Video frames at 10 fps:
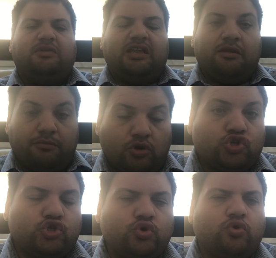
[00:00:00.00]
in
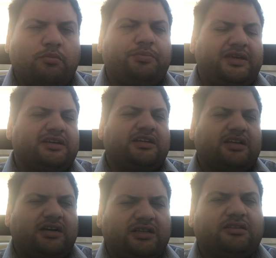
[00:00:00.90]
most European
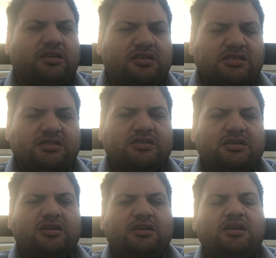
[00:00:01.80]
countries,
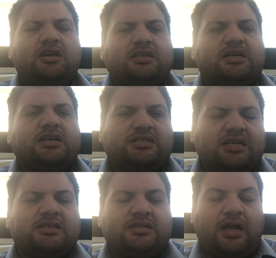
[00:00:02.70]
it's
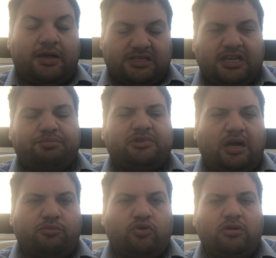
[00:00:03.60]
access
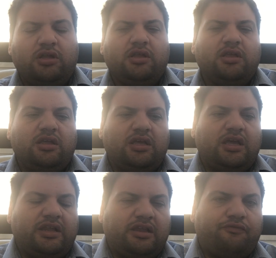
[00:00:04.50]
acceptable
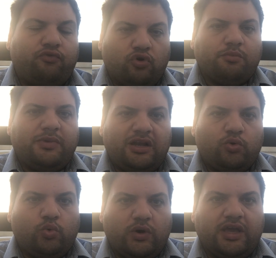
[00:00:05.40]
and a
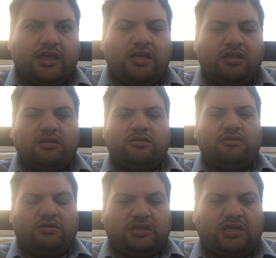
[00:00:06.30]
formal way,
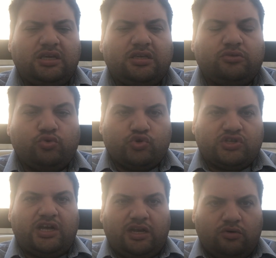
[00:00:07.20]
okay, to
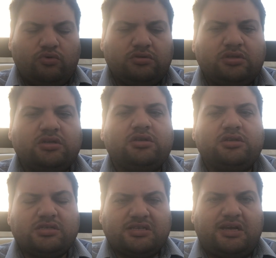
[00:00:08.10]
salute
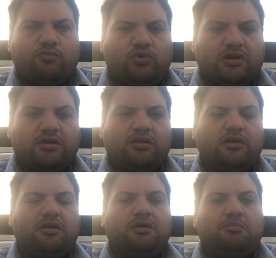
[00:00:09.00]
someone.
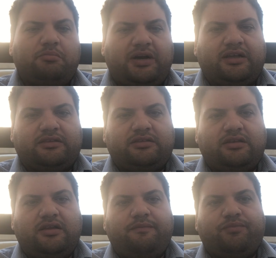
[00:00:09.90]
But
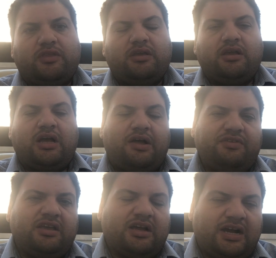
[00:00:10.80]

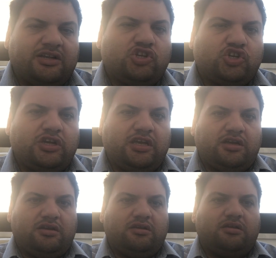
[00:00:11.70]
having a handshake